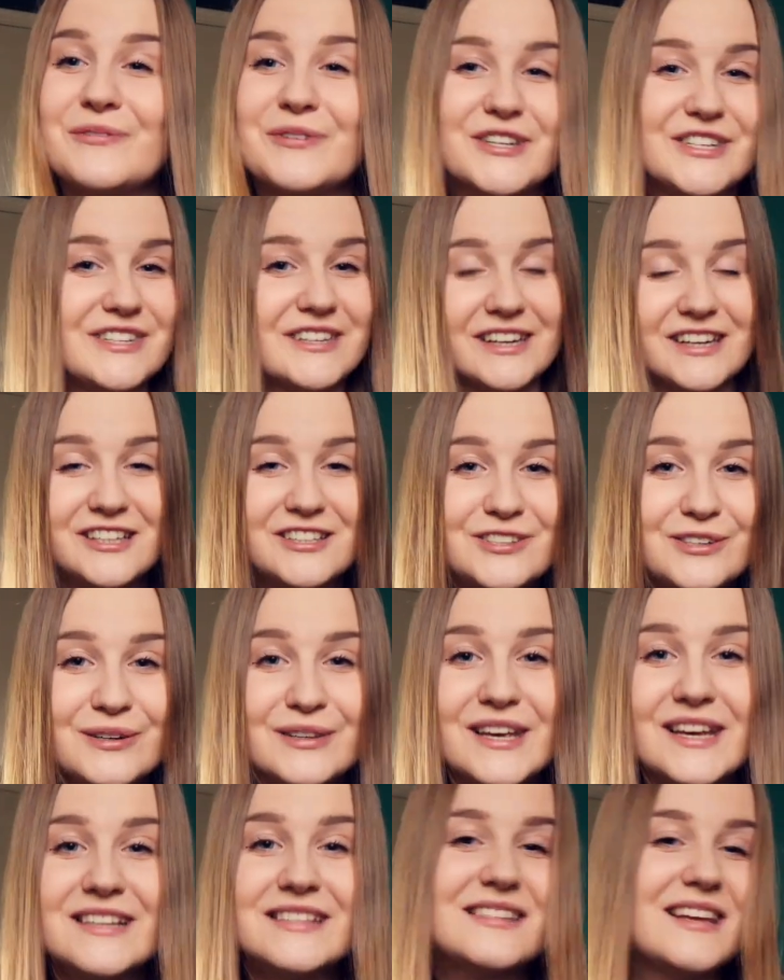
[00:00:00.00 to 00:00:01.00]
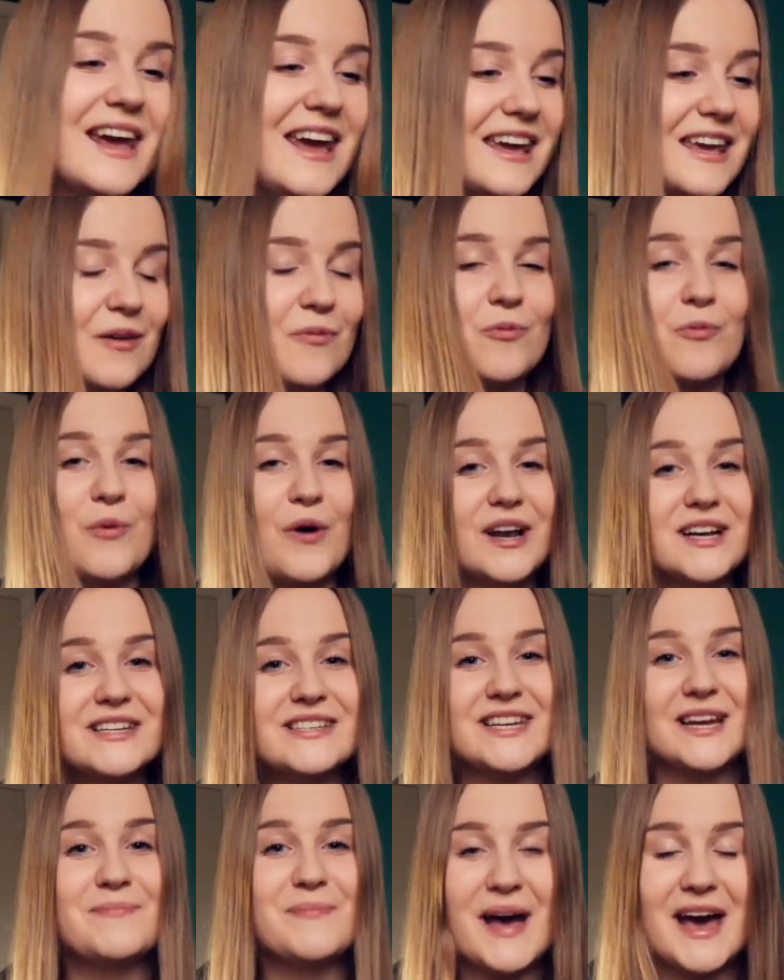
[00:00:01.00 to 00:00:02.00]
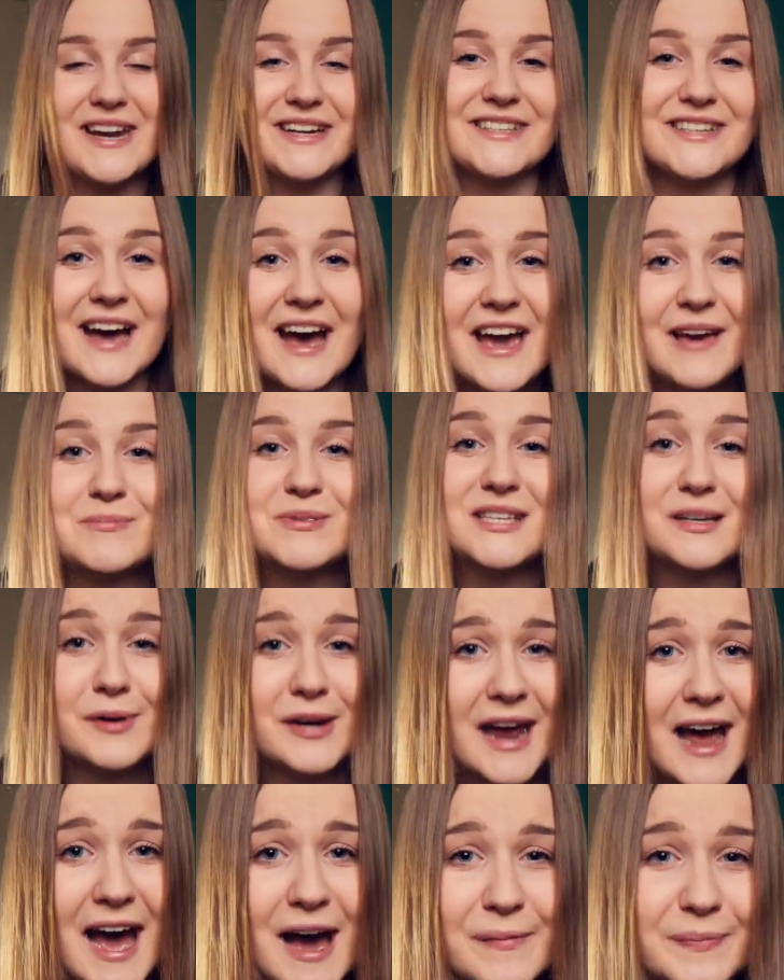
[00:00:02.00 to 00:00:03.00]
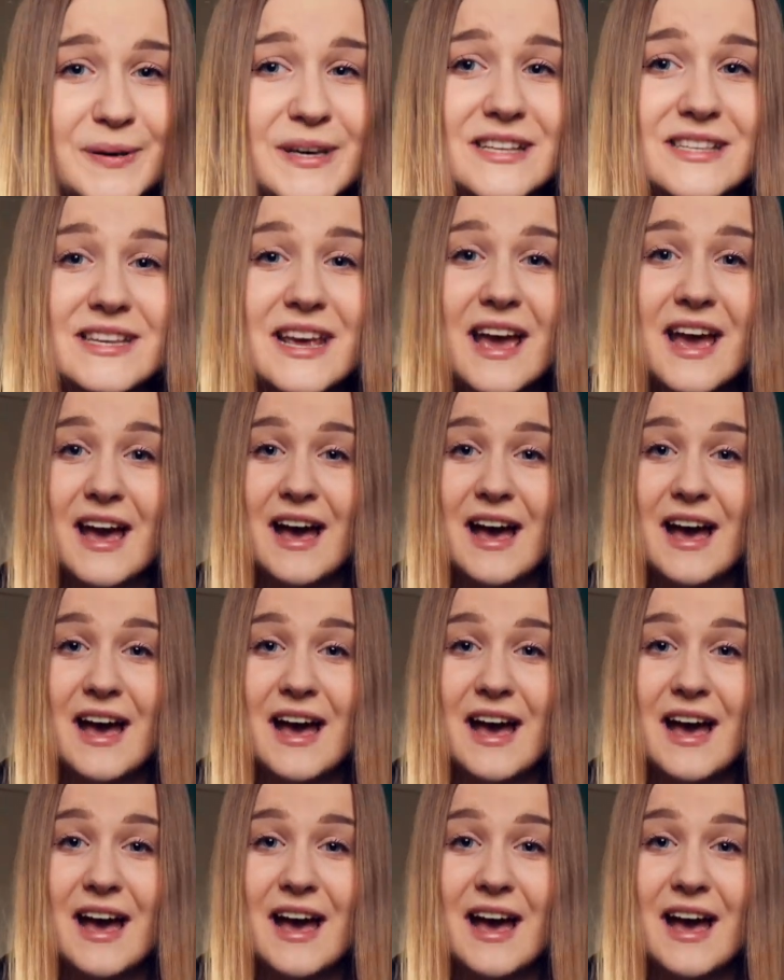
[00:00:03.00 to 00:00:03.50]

and we're just gonna do this, take it one step at a time, see what happens.